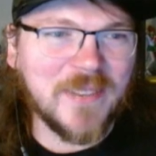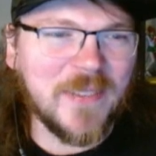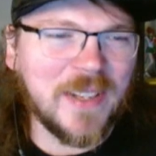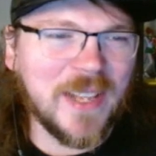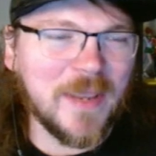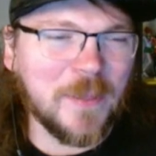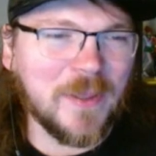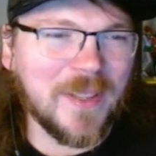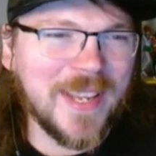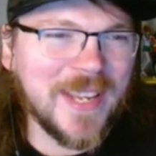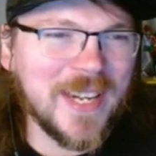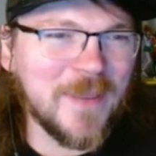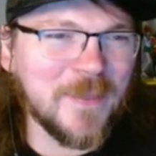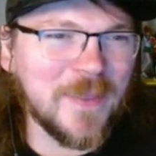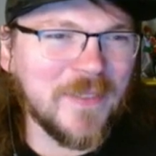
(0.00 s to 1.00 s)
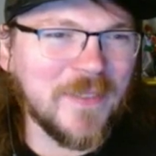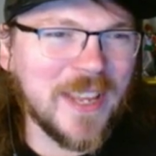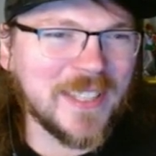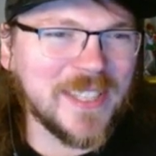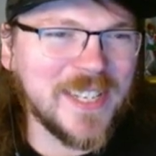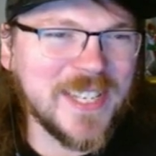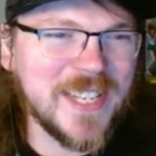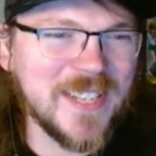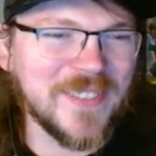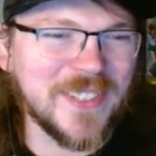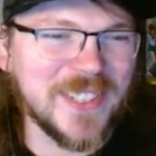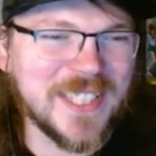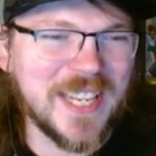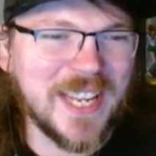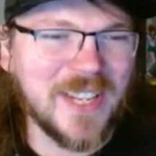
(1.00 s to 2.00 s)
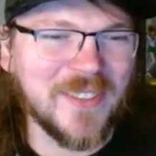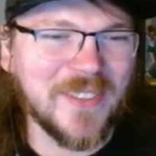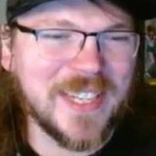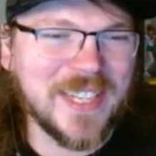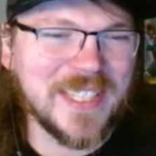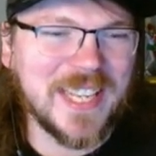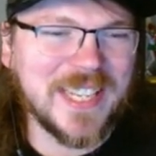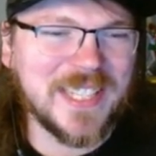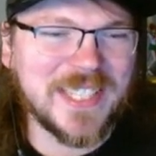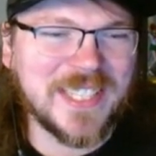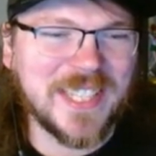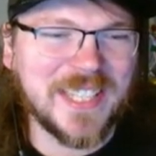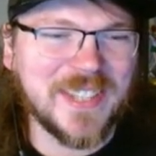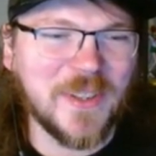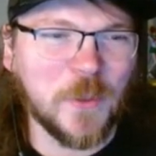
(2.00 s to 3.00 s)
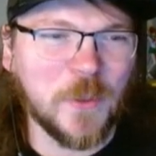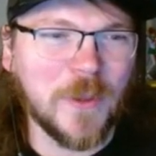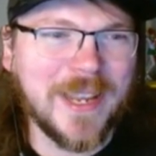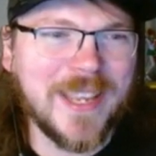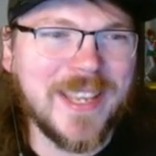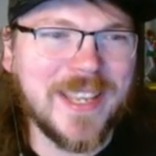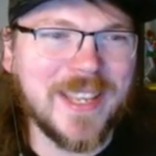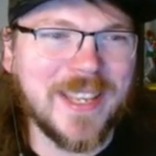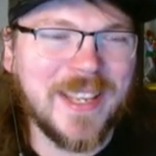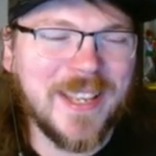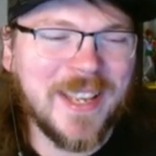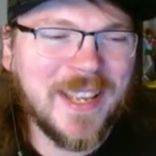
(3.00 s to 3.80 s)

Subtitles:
even like playing up the fact that he's evil as hell, but it's just like the way